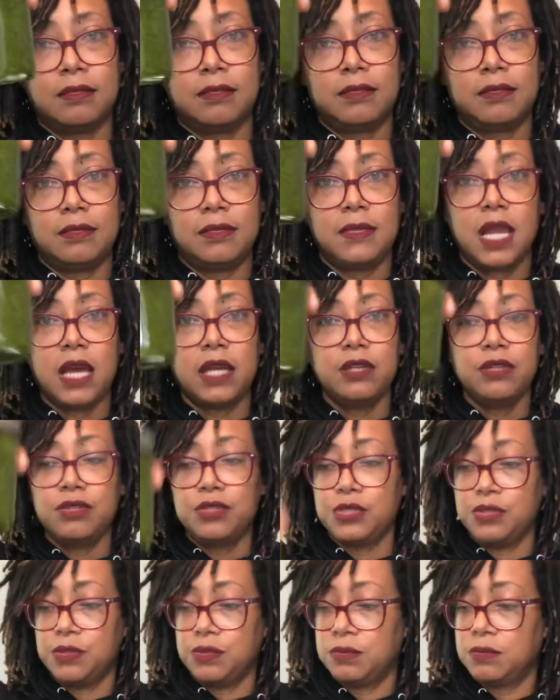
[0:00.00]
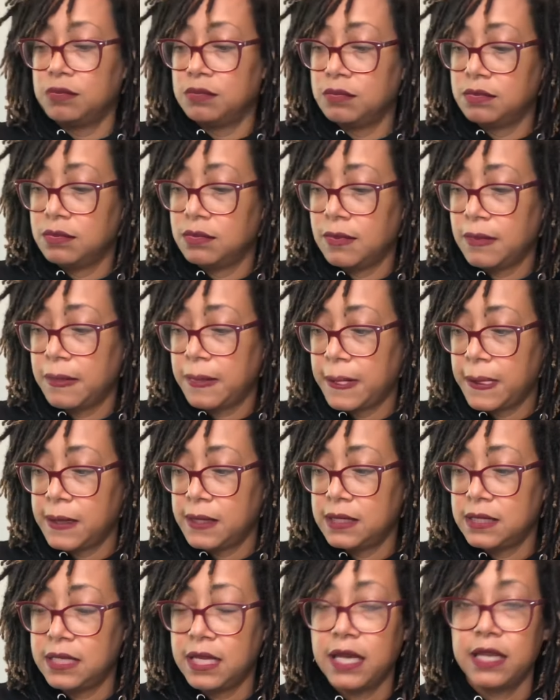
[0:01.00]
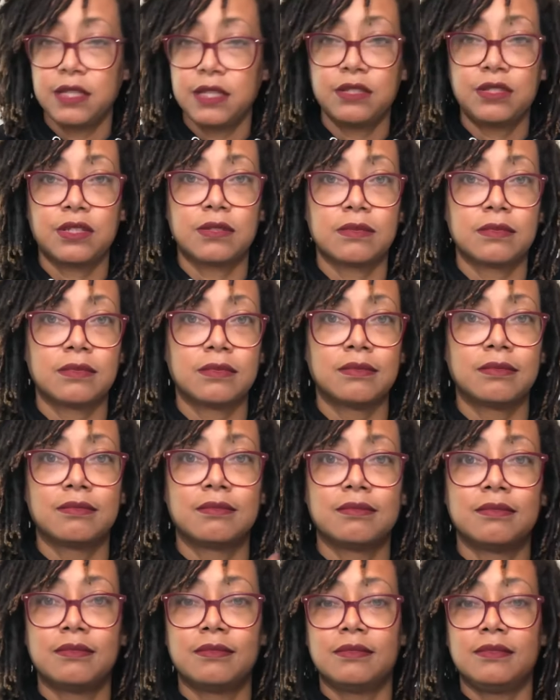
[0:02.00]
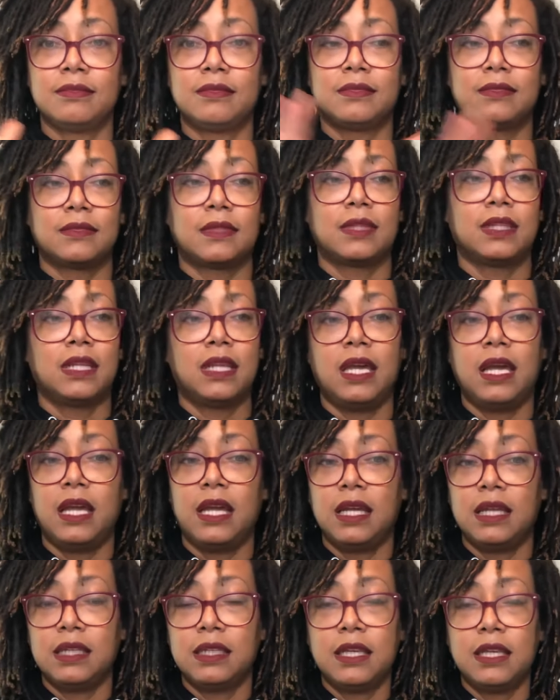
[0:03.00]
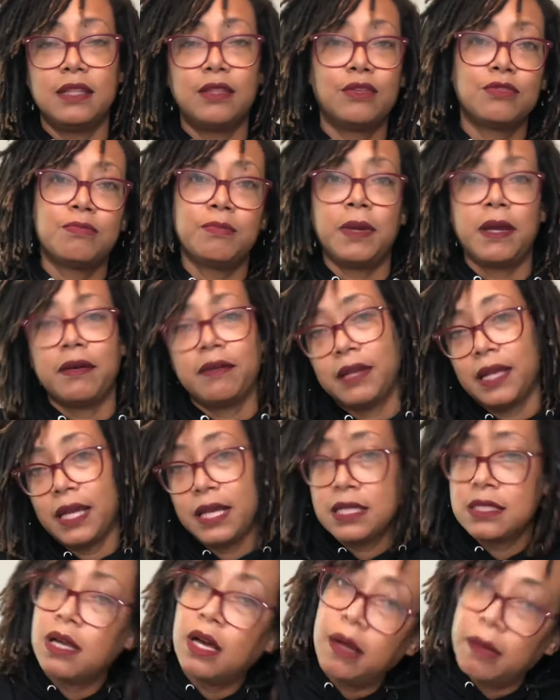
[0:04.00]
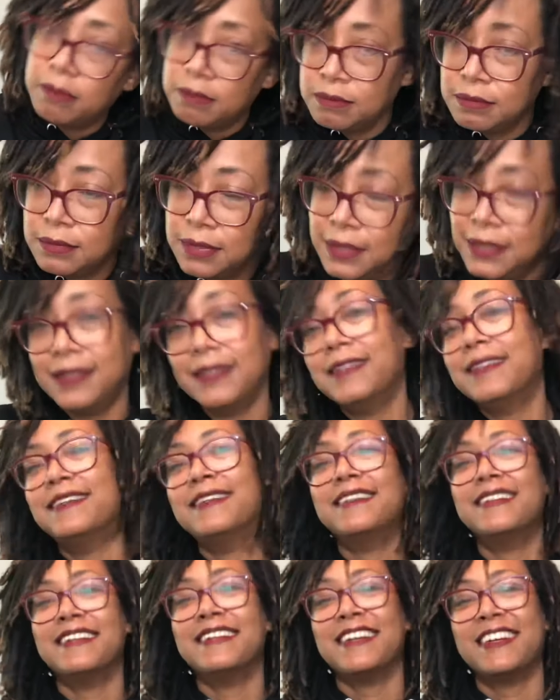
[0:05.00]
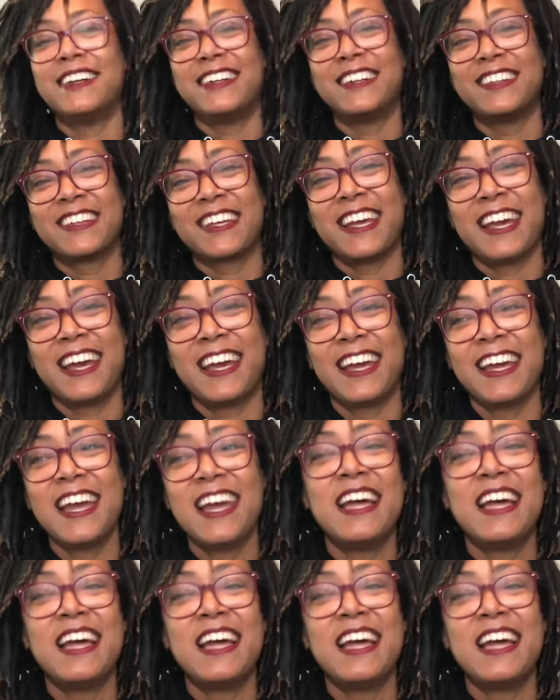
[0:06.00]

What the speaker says: Now you do. Now you do. And get those marinades up. Okay?